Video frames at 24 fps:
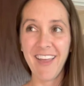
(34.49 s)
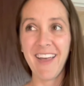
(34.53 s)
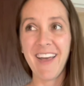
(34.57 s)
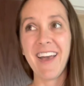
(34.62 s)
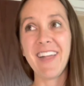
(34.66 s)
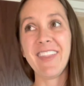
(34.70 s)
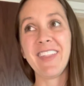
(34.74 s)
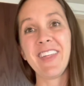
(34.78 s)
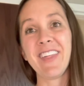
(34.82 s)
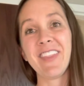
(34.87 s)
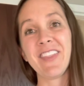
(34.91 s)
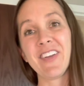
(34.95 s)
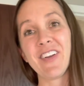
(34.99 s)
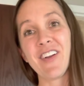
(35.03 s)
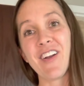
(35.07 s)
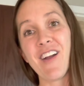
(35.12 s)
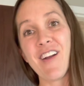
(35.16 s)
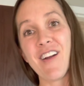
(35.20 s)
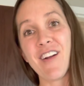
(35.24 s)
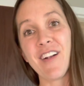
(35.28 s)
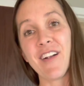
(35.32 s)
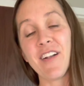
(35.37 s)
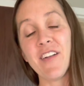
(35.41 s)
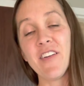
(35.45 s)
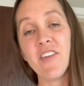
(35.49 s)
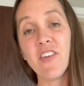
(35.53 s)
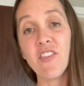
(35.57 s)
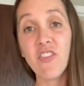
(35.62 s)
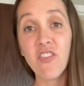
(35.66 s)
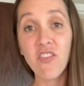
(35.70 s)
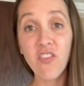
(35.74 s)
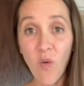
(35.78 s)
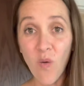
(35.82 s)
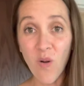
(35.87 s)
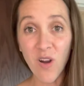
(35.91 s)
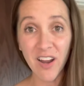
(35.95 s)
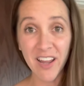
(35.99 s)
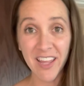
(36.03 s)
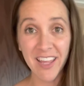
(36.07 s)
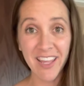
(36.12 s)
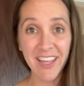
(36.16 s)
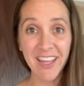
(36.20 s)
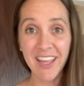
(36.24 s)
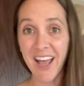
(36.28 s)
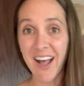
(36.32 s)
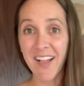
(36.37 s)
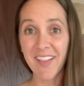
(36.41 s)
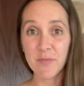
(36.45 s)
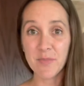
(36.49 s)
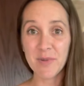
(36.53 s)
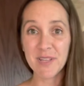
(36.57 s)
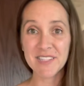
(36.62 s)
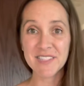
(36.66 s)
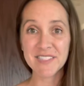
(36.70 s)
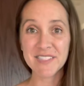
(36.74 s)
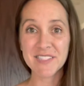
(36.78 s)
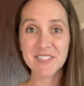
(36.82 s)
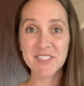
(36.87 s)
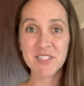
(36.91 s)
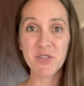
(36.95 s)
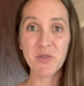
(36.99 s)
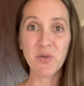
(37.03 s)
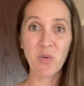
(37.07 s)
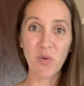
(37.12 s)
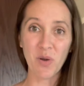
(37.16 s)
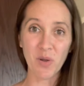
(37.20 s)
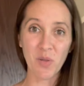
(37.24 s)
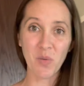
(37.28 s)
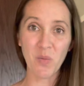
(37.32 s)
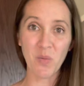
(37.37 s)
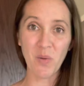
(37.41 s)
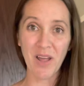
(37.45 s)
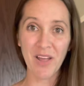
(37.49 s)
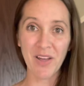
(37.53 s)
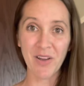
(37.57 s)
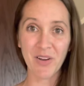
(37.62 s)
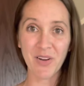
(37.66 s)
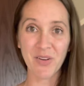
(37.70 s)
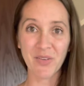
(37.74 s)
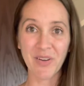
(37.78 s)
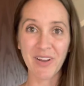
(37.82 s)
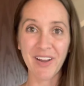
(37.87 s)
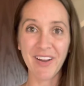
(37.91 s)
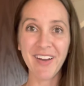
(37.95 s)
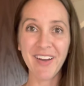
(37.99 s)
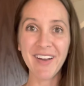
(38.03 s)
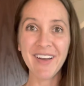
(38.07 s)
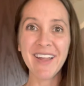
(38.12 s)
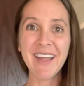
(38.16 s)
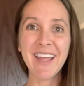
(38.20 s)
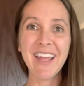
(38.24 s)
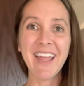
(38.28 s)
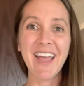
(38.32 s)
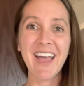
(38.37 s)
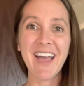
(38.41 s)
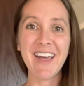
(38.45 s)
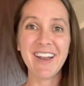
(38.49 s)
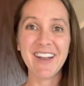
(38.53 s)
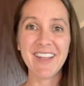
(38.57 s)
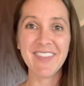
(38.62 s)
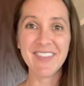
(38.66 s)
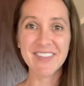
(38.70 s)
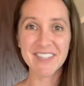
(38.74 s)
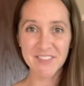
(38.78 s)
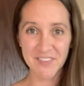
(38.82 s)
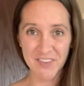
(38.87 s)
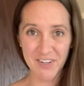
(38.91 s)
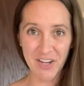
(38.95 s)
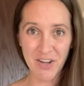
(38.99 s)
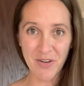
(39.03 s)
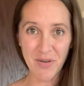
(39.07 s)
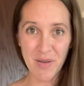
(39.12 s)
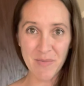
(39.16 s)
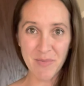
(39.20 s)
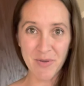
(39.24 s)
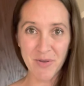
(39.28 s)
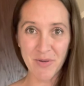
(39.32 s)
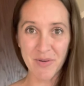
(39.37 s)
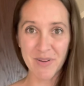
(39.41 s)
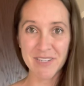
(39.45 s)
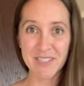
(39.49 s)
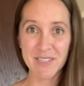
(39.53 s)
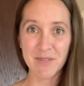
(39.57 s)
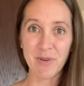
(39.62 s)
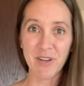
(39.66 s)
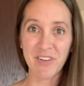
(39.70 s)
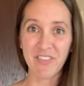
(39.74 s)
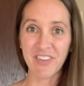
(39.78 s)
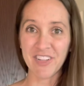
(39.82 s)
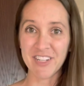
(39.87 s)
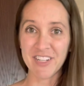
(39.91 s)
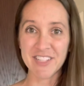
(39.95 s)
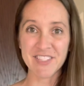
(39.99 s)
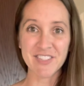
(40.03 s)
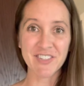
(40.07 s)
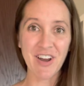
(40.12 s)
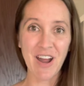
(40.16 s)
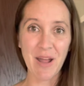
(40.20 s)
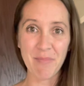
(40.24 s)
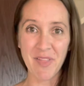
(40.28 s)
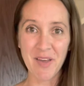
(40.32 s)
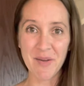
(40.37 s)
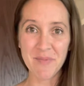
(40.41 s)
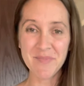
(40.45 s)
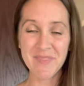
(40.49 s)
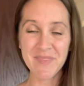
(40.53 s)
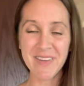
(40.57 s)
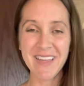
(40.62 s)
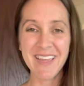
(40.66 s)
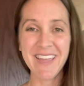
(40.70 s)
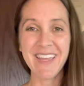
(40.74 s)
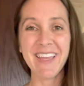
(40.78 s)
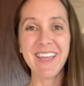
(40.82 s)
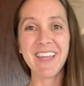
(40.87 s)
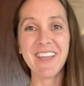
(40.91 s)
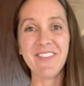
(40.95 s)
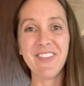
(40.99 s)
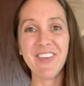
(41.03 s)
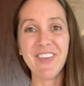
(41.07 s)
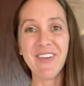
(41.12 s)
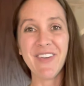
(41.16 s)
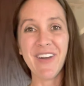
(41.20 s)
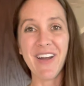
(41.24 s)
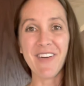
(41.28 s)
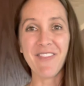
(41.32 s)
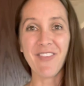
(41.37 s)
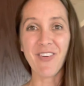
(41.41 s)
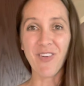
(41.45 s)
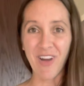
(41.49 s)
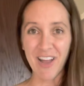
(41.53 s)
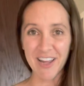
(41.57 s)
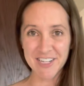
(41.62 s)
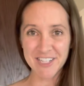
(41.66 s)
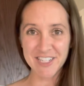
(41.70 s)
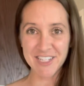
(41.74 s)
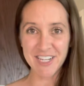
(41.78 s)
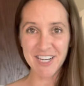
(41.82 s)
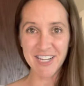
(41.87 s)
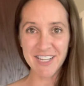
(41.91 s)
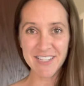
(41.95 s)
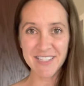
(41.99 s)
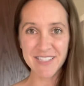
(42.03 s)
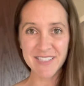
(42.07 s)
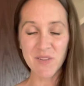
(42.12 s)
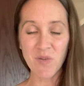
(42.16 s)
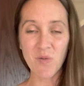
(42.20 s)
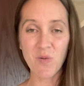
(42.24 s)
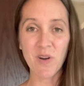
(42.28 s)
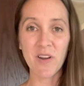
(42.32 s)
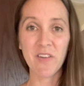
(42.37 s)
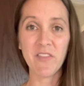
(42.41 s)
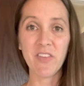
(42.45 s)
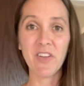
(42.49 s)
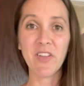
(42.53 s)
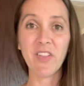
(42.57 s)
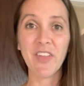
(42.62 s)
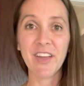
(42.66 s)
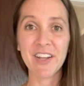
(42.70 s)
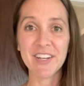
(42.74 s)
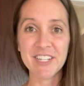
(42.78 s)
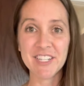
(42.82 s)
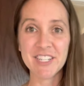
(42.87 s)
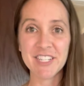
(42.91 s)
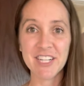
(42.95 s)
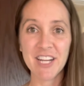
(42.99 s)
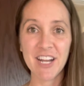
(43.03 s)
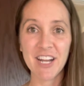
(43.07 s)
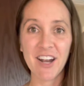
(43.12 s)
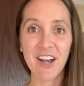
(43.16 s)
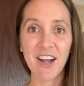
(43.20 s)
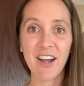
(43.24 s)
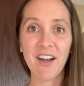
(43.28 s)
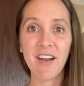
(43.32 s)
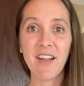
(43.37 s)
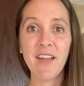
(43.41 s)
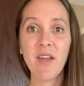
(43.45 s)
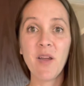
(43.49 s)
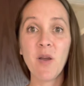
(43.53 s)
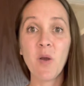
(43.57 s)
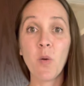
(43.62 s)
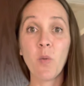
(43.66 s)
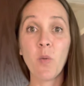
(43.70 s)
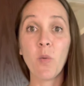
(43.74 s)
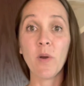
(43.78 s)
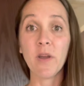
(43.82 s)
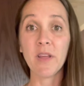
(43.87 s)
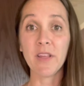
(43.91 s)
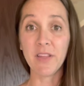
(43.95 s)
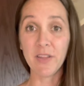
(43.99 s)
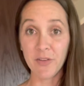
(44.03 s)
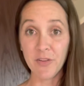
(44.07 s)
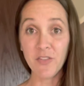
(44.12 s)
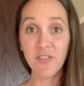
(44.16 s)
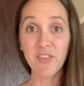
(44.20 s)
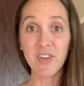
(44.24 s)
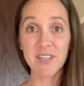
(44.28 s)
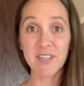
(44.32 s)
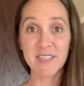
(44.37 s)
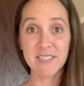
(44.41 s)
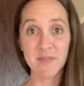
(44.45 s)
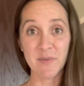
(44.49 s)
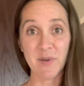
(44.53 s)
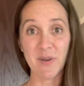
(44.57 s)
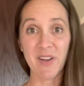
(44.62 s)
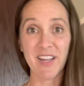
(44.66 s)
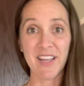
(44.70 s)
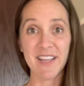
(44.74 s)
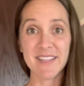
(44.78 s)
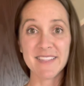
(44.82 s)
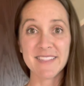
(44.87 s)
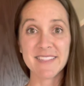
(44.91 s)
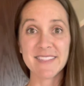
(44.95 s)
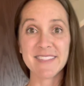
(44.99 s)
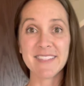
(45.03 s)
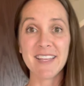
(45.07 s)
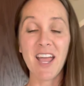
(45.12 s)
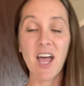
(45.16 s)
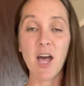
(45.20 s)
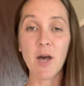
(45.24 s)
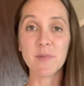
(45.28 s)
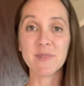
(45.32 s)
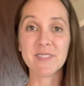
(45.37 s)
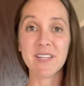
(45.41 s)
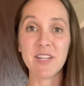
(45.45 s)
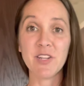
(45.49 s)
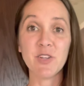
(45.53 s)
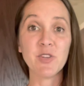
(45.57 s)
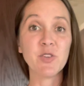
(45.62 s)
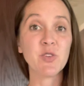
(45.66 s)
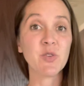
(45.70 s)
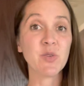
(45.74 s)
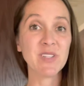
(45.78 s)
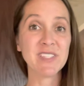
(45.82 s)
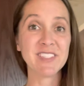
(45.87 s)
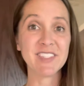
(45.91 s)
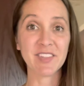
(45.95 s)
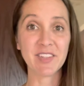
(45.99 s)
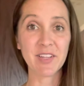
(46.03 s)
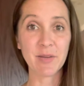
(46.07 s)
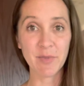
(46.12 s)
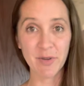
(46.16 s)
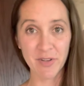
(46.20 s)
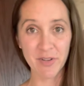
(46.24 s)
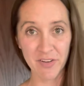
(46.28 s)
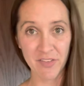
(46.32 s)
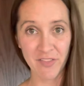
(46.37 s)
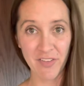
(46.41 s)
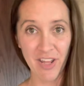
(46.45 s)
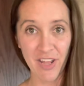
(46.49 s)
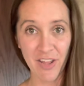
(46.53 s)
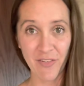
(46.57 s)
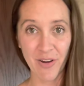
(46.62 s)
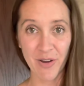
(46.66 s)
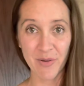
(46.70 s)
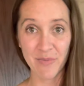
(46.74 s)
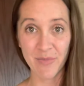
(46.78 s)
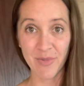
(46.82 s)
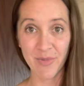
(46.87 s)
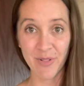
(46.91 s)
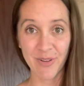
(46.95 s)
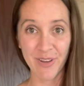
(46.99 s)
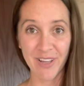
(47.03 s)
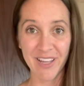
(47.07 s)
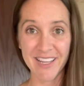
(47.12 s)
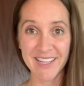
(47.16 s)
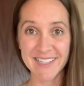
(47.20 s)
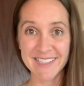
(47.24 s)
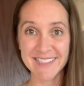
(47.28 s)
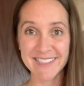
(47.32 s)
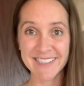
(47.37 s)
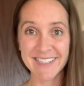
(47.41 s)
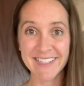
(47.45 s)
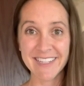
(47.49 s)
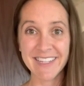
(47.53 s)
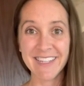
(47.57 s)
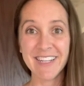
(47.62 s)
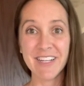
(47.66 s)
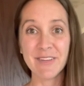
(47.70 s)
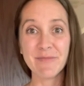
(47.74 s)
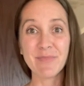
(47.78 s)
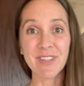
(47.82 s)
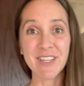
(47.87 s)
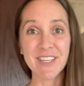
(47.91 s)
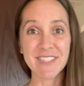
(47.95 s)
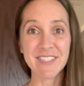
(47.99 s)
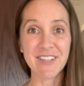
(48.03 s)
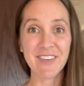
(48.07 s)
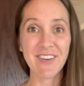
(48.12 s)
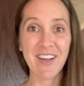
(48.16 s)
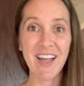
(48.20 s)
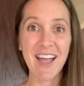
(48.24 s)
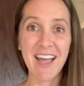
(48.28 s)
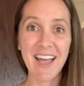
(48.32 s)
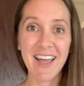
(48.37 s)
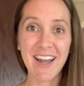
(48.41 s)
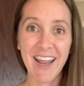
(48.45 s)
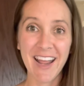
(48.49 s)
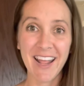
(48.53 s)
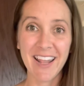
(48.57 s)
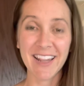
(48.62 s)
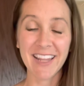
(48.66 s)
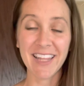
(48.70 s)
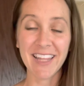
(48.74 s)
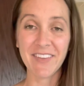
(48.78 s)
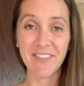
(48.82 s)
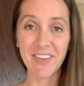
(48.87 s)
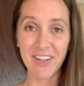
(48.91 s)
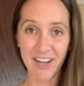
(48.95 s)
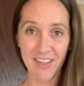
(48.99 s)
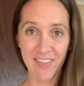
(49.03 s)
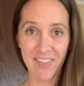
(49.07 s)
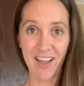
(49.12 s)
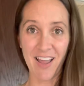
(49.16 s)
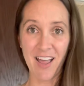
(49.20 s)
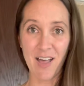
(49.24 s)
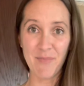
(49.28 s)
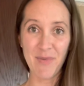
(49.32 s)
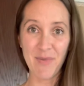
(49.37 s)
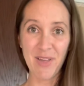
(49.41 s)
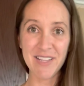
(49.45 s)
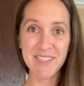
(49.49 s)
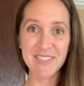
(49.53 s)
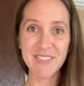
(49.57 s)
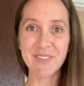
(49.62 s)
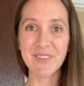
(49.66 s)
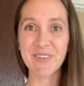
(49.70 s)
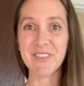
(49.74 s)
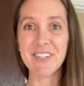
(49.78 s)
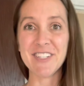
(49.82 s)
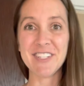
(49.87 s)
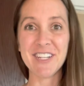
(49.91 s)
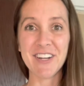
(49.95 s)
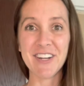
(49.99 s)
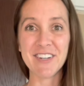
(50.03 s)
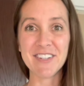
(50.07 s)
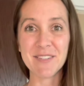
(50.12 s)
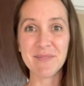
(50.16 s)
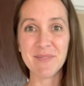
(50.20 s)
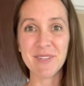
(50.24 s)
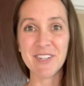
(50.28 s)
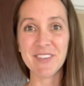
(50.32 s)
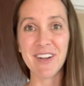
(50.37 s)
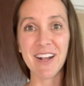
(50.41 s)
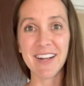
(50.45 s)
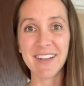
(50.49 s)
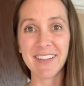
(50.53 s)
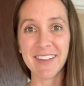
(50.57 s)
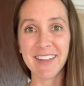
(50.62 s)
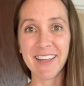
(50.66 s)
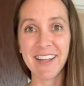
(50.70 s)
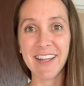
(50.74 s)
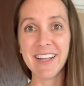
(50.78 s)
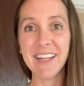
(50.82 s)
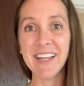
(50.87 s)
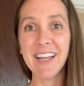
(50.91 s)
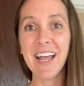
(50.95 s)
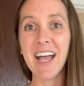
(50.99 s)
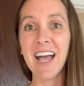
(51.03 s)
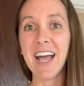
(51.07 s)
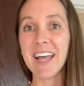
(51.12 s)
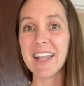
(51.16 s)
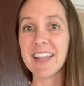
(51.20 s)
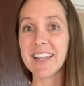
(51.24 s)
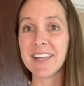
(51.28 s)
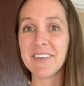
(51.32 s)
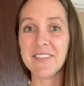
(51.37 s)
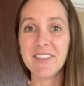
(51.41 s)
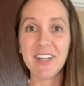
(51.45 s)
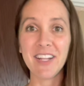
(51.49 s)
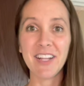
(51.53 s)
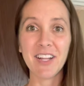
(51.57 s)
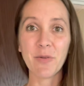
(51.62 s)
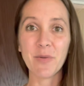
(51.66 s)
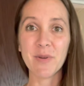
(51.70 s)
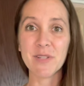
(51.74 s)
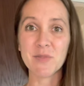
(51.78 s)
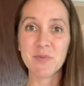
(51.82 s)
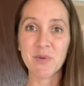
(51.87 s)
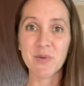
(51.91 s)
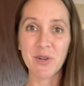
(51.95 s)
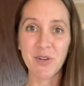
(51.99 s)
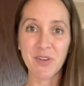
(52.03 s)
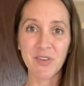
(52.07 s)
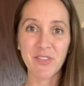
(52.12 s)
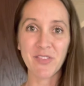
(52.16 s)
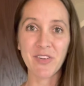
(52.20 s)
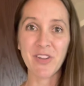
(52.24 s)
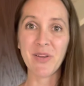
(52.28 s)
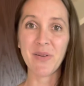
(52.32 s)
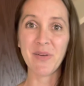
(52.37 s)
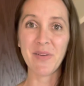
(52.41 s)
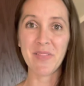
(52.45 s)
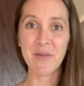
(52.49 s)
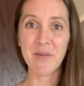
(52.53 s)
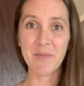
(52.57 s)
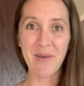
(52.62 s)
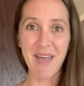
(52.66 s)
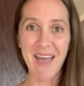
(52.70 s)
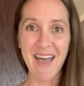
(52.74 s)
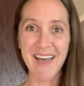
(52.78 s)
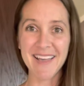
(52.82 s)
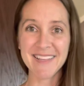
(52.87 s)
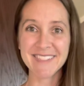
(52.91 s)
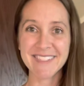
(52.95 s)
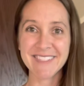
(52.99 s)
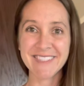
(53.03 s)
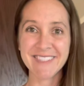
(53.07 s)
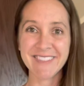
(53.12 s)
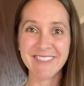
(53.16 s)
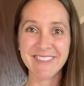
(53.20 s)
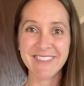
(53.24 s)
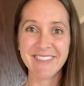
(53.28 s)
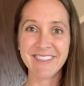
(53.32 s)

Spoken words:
I think there are 4 key elements to a worthwhile career, and in this video, I'm going to briefly describe them. If you have questions, or if you'd like to share what you've experienced helps intrinsically motivate your employees, please go ahead and leave it in the comments or reach out to me directly. I'd love to hear what's worked for you in the past.